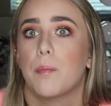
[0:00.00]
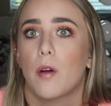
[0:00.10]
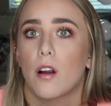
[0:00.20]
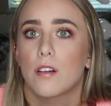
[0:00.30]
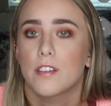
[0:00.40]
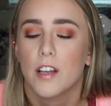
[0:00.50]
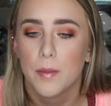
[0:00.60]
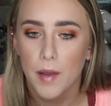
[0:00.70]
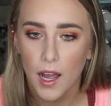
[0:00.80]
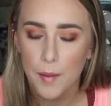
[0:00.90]
burns or
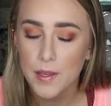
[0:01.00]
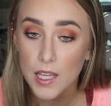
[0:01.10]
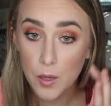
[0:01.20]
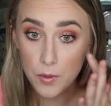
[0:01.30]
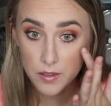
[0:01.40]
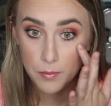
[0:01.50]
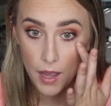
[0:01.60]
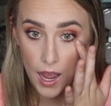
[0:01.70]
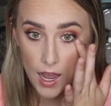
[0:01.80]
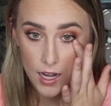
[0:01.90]
anything. I mean, it was
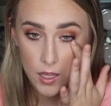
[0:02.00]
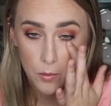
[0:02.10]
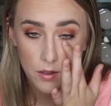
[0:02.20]
bad.